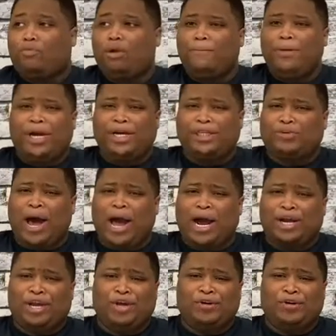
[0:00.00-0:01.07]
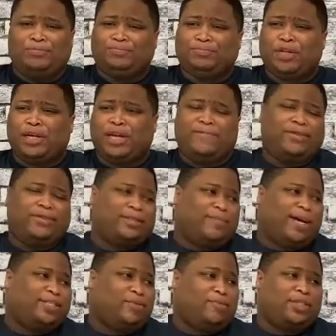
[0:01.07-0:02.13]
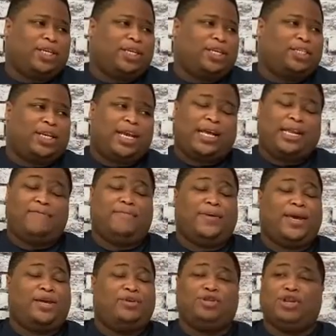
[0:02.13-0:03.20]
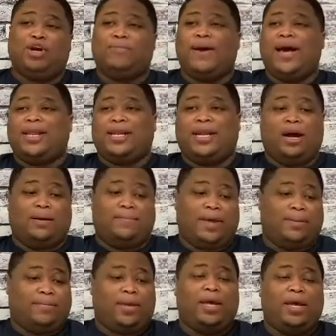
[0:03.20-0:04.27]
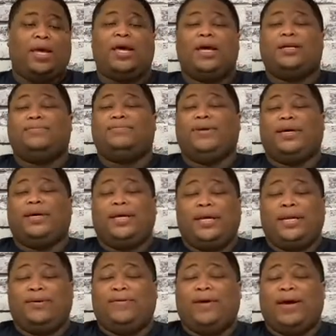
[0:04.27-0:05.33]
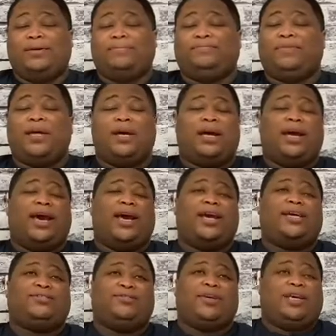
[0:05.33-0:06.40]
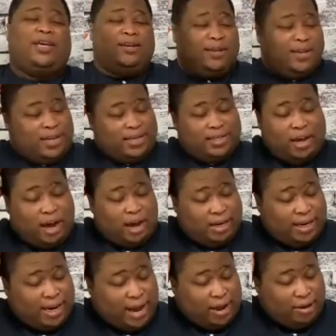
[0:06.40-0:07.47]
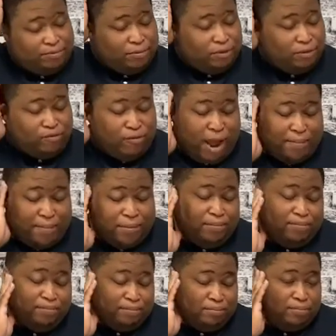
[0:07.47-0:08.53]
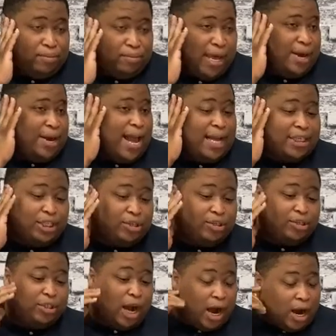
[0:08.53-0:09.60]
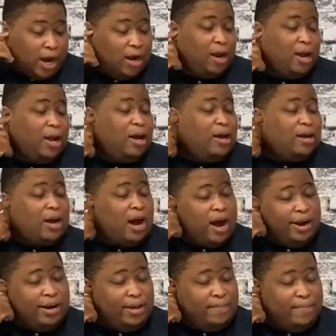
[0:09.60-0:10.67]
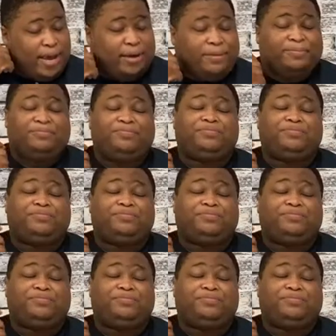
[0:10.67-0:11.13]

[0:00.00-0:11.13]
Because why are you giving somebody so much energy and they ain't even paying you no mind at all, baby? But anyway, Hazel E is calling out rapper, international star, Cardi B